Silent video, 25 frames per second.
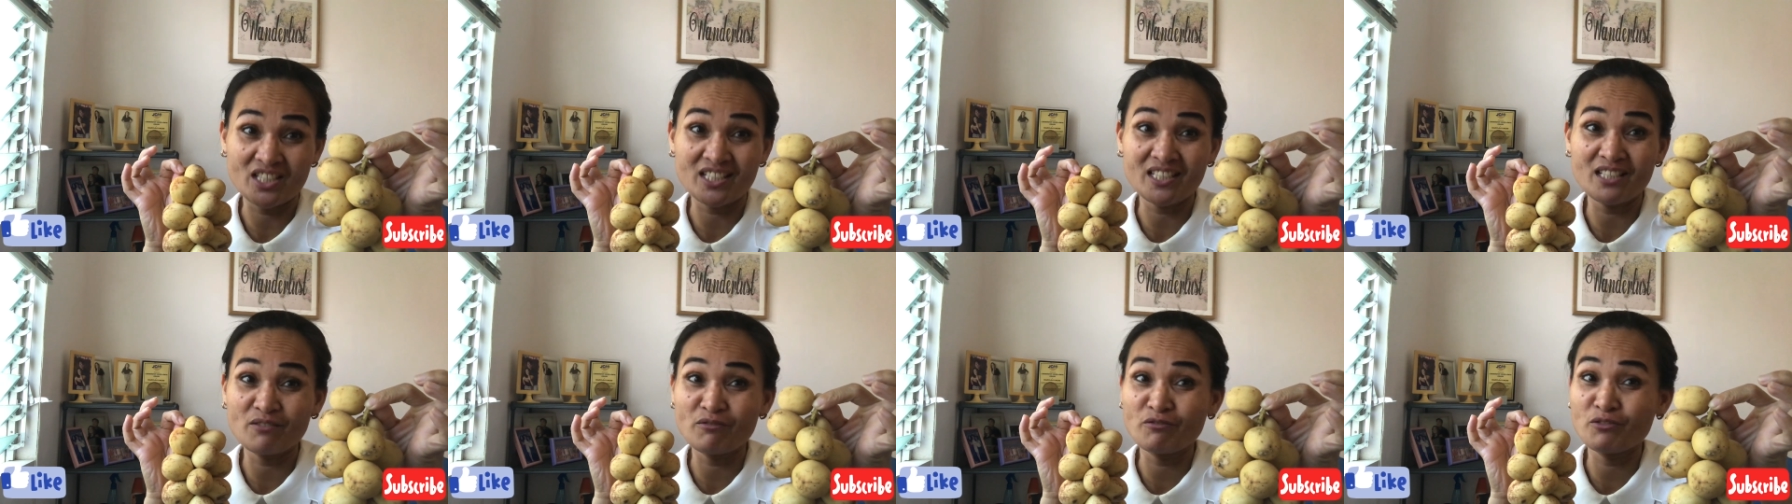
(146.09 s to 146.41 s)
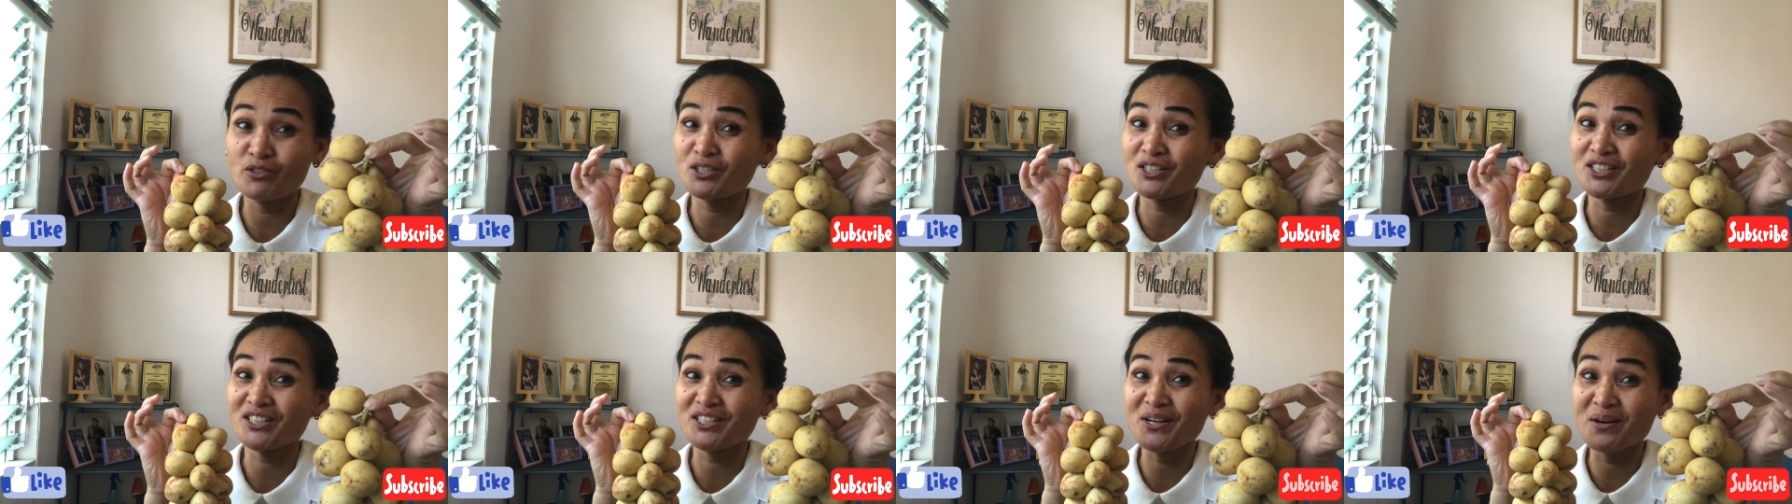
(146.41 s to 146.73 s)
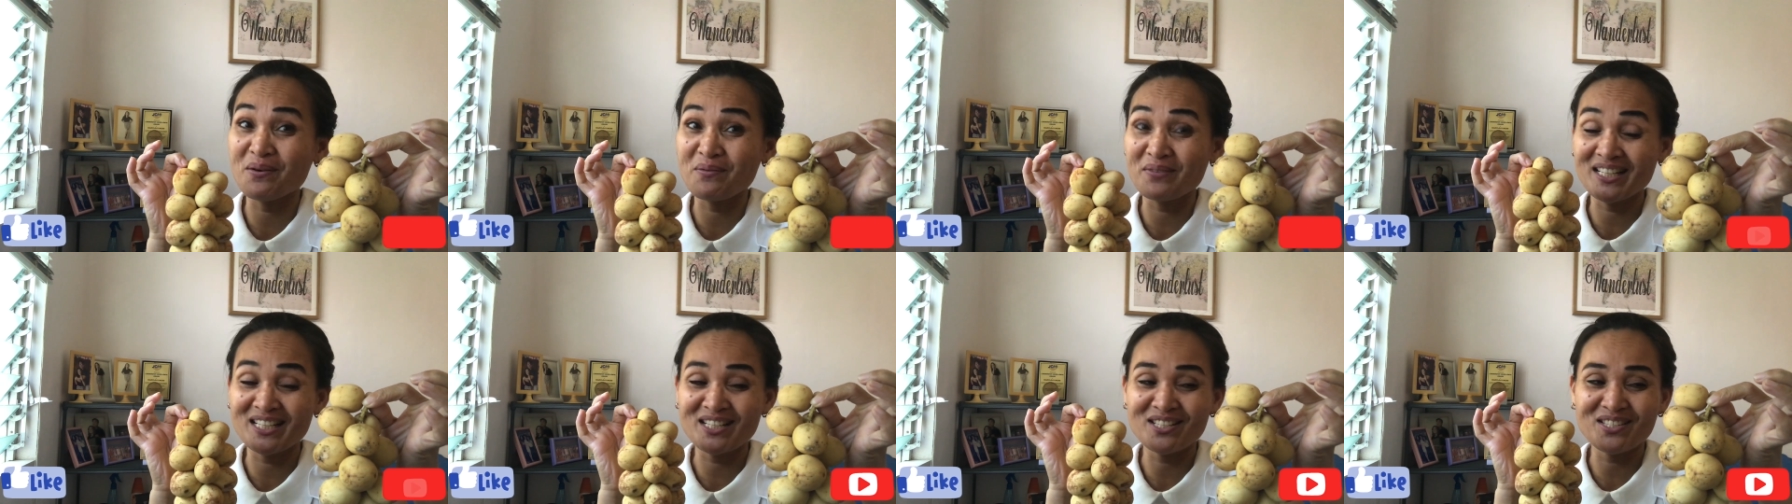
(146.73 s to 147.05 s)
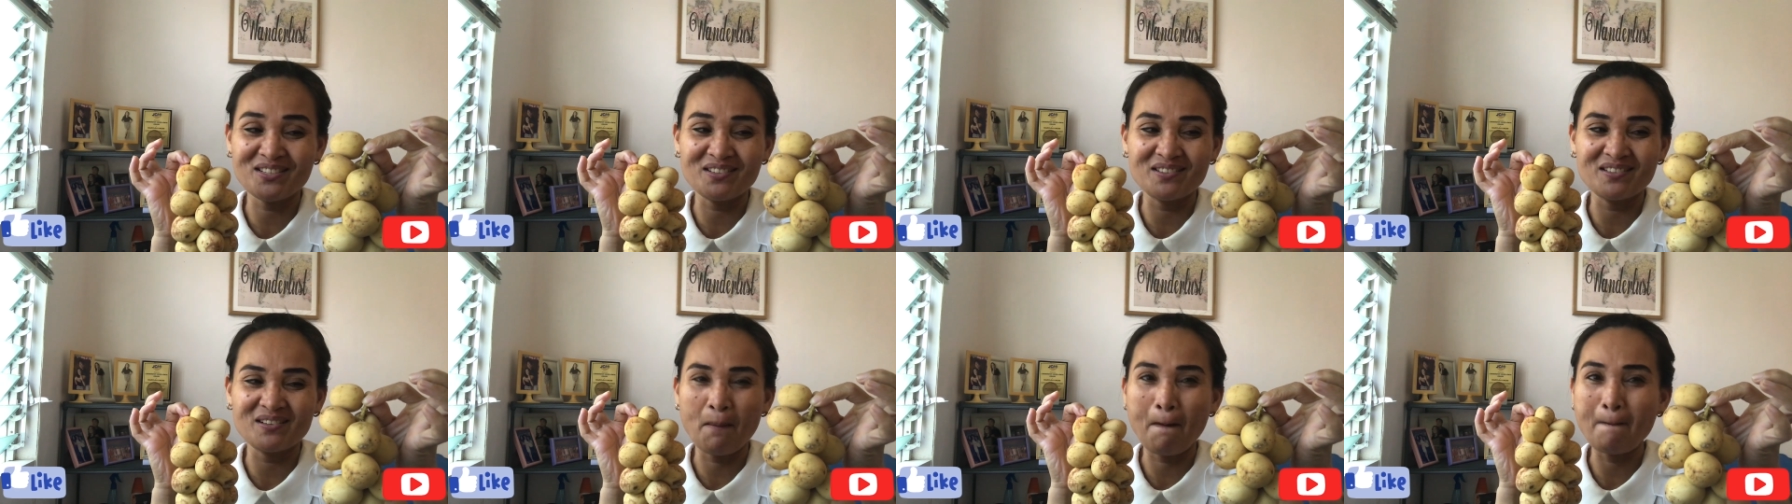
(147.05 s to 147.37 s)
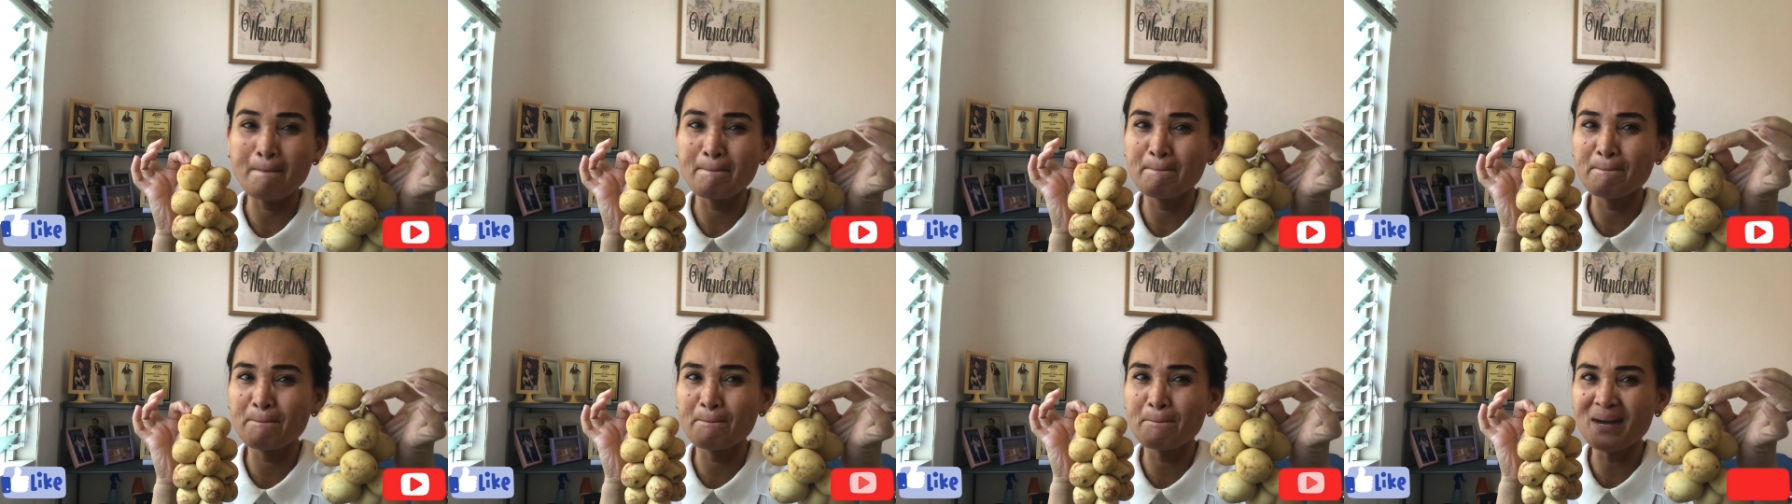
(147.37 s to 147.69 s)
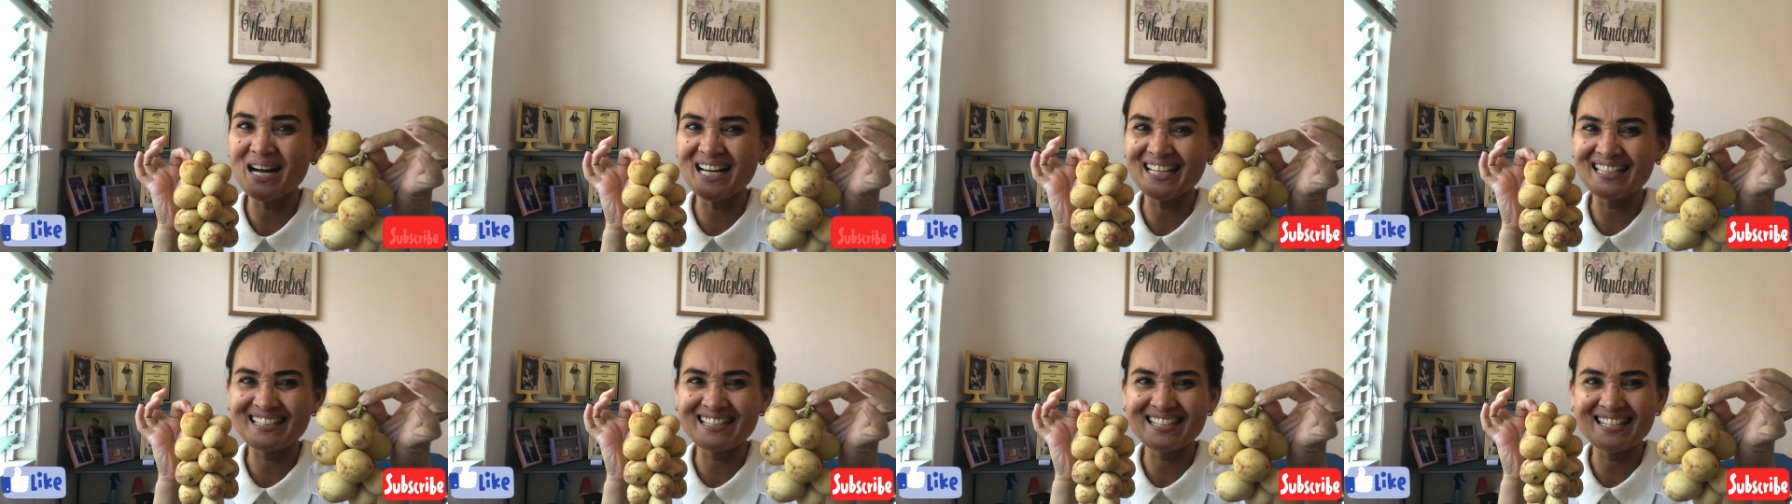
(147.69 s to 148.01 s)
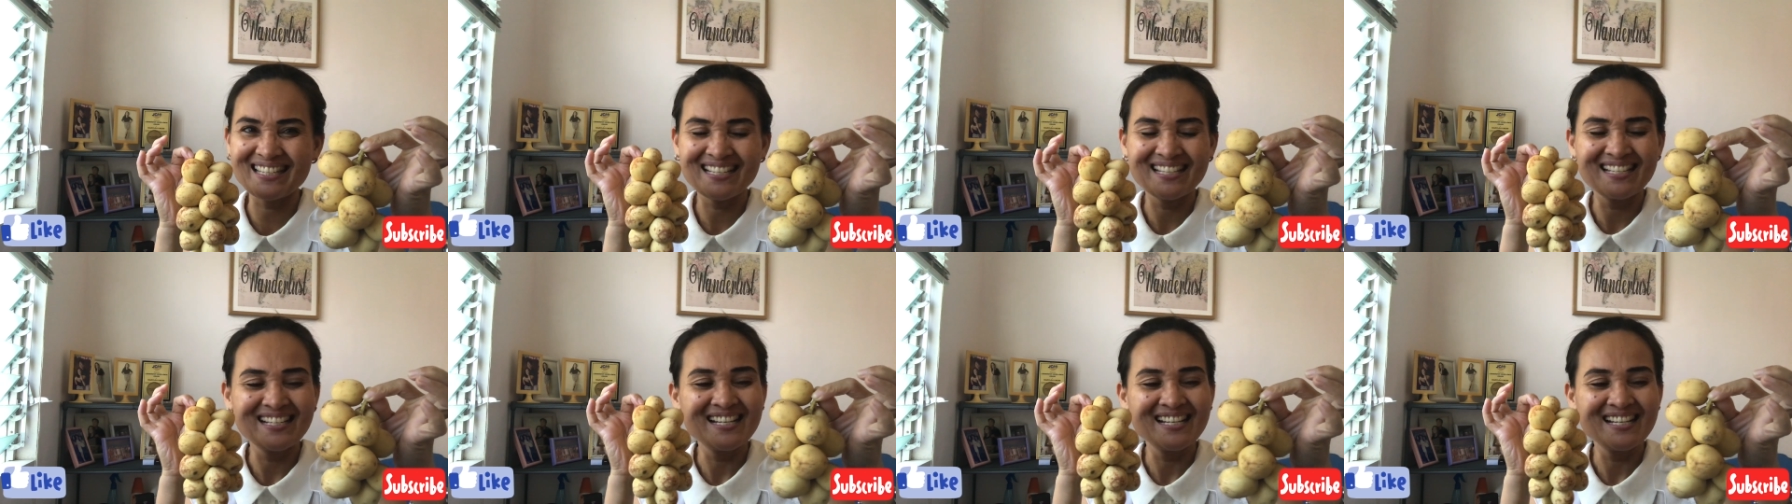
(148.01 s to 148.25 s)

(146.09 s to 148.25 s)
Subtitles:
if you're going to bite